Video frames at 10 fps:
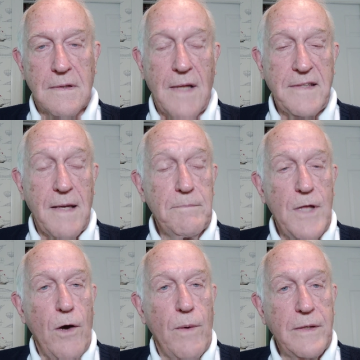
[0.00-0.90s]
Let them
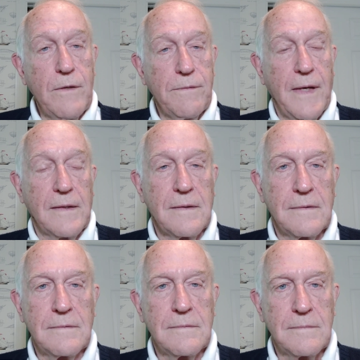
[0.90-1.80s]
know what you think.
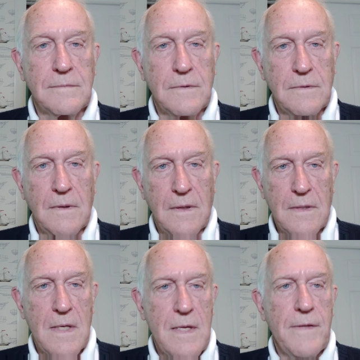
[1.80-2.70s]

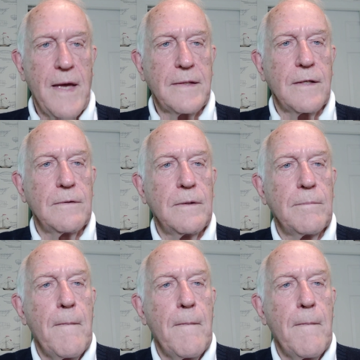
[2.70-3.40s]
Thank you.